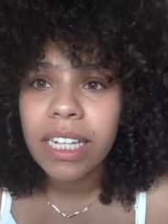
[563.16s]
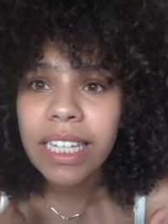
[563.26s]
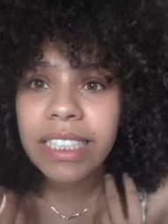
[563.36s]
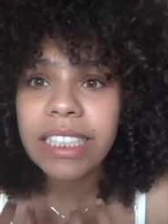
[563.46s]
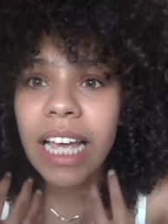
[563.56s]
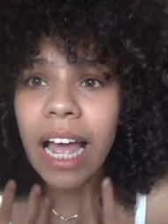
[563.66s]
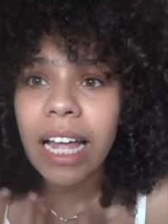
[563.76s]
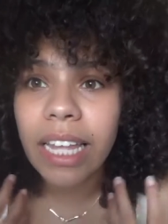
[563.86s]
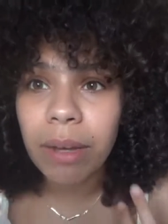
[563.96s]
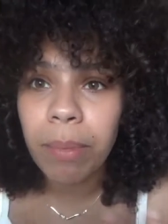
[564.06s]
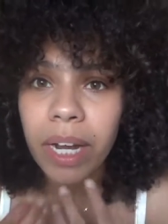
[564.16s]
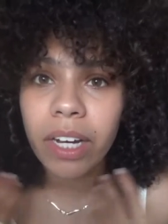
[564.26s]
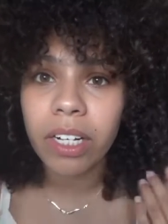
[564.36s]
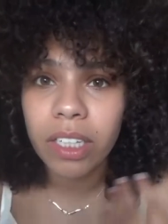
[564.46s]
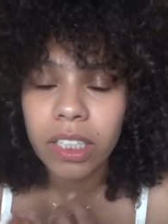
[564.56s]
This is how I like my
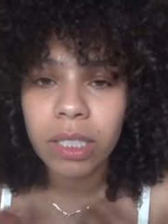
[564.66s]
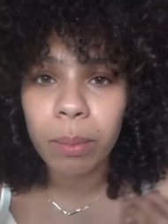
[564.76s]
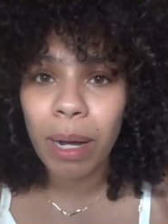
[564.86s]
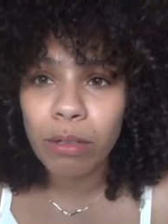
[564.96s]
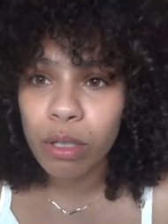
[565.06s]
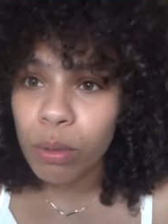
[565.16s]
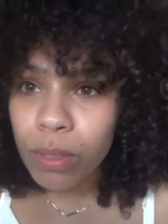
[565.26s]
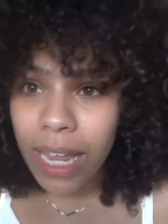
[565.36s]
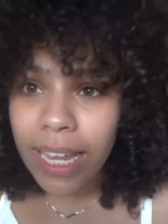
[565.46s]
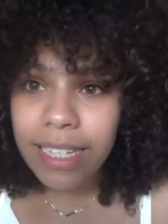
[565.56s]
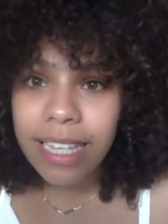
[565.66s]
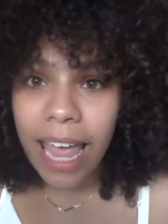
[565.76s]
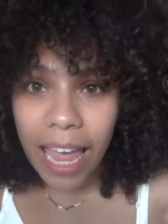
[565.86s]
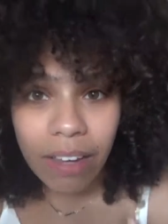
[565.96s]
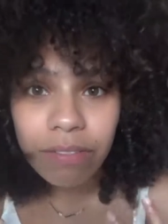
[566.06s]
hair to look about two days
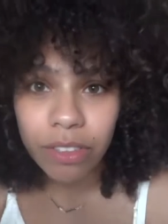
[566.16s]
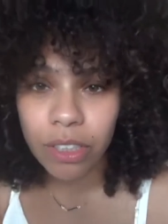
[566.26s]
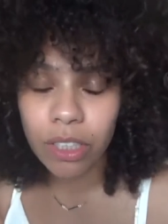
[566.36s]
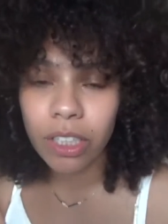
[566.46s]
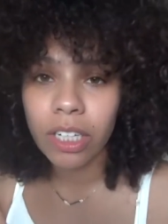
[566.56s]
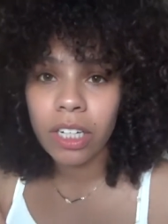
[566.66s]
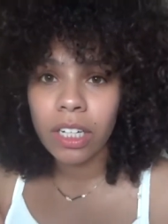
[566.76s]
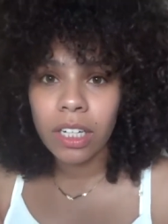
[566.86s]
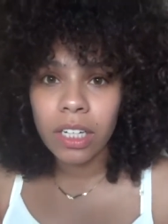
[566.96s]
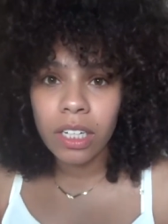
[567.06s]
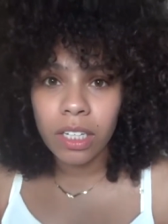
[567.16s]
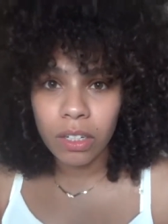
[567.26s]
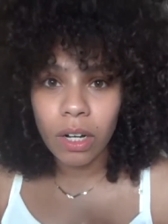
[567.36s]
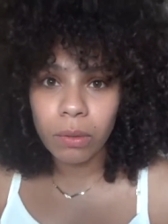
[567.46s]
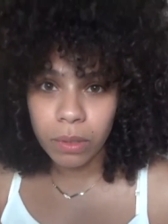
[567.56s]
after you
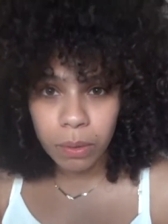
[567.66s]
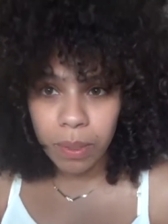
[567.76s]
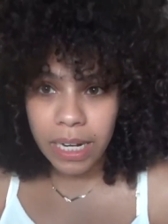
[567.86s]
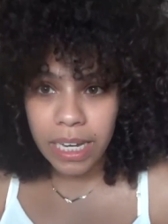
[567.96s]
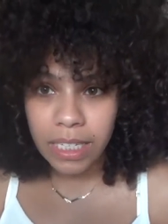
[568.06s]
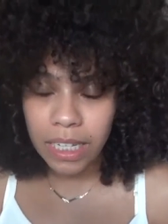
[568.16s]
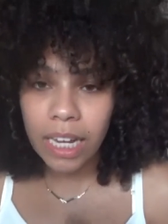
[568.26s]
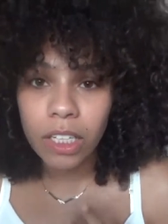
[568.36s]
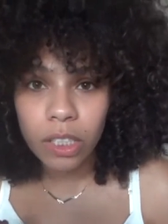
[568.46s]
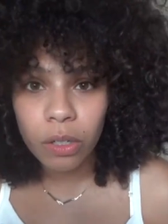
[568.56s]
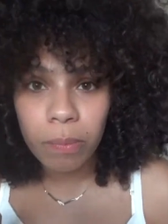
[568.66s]
know, doing it like a little